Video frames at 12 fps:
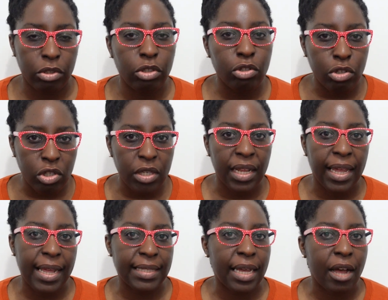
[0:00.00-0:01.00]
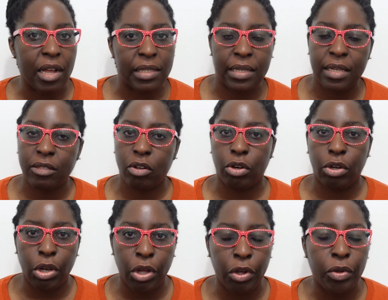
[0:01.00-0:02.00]
Usually antioxidants are
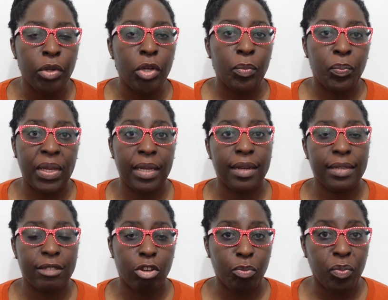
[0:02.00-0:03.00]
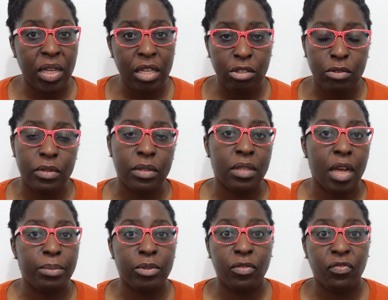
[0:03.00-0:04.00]
low because they're being used
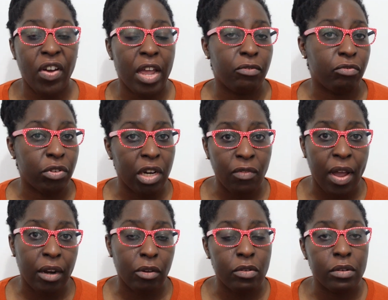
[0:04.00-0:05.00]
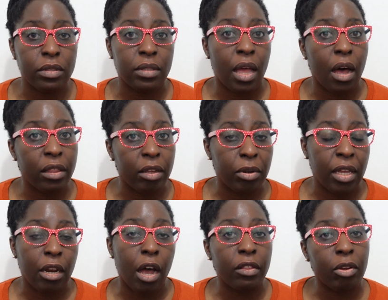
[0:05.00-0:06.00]
up to fight free radicals
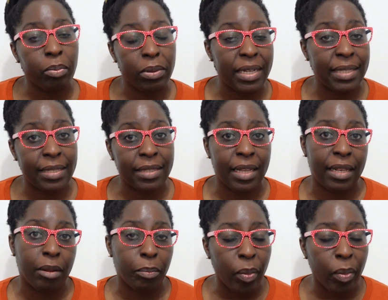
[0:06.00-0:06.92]
in other places in the